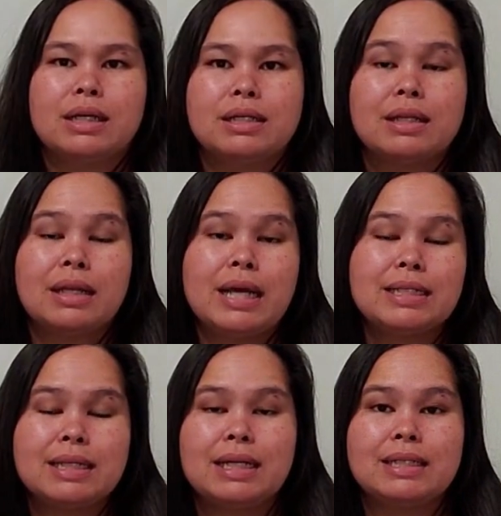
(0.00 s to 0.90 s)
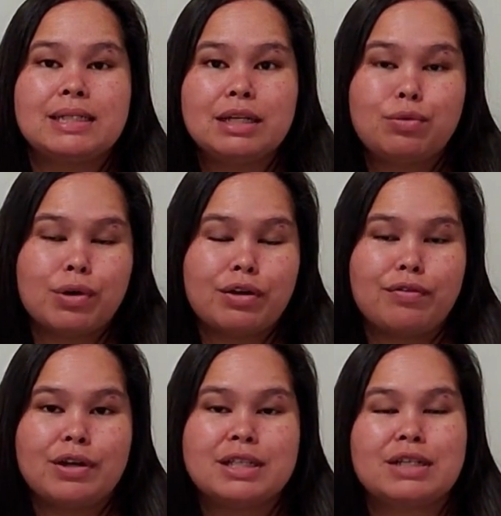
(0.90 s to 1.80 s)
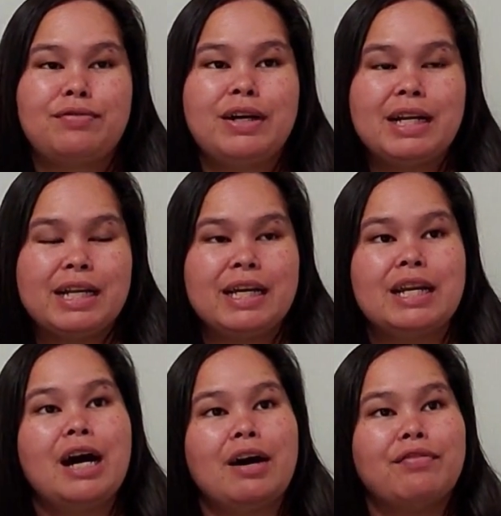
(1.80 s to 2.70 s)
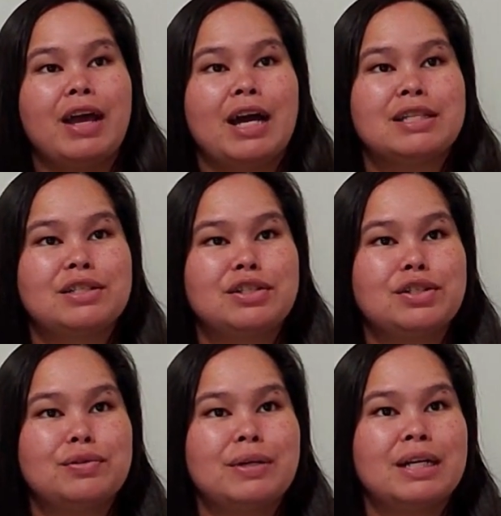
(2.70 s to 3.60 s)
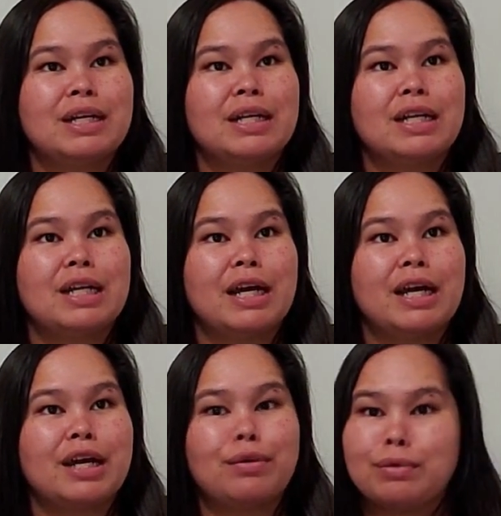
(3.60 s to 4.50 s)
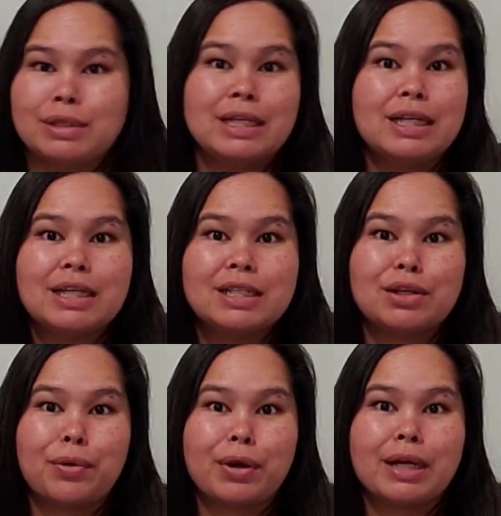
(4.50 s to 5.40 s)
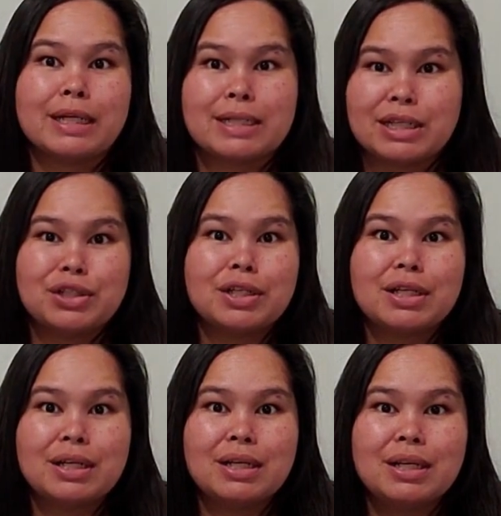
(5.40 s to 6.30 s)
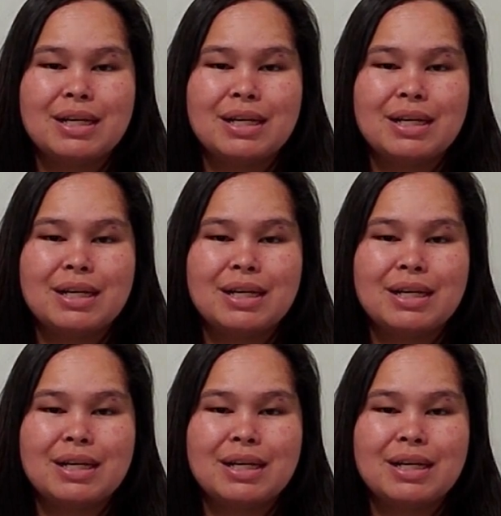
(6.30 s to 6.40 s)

So the next thing that did work for us, funnily enough, it has to do with like routines and organization